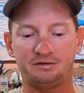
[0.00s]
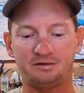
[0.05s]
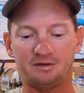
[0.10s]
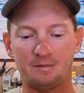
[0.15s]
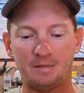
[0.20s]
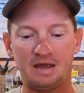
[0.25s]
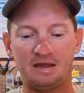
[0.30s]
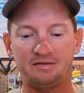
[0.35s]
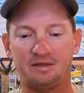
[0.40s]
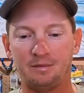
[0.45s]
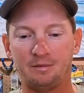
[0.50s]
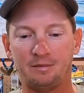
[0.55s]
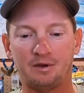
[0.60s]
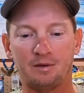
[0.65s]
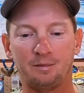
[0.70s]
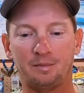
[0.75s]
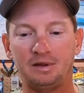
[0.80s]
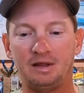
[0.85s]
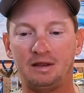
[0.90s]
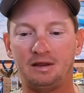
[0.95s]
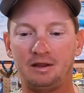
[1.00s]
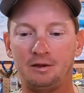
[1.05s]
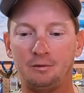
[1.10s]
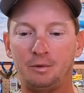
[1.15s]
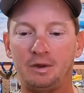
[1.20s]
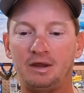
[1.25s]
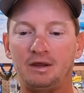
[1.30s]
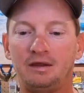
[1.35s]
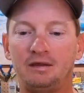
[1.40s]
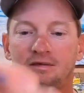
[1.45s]
to make them completely
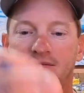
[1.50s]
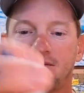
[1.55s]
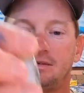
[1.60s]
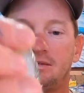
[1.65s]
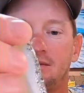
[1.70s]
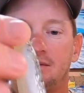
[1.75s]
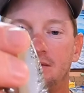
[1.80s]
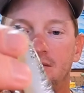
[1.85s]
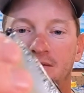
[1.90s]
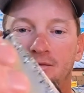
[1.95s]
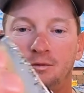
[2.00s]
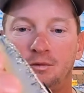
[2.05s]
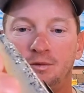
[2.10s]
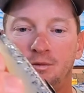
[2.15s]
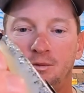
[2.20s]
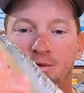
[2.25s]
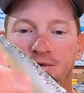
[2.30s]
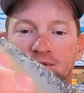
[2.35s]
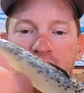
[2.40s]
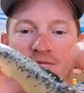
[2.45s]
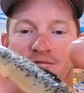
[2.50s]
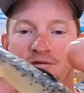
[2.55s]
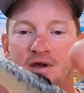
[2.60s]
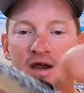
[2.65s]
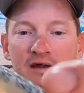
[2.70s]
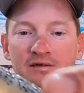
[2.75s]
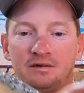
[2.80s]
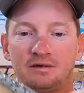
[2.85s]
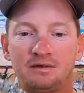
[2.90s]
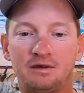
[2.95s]
weedless, which I
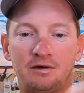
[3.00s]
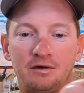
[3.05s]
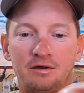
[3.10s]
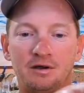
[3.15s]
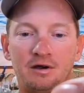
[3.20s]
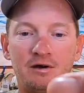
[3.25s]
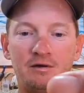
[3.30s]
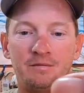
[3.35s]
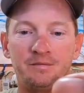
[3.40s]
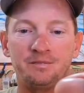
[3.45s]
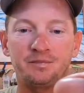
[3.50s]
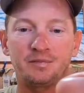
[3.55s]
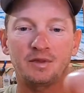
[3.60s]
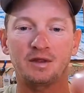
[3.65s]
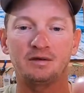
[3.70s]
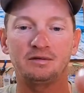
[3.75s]
forgot to tell y'all.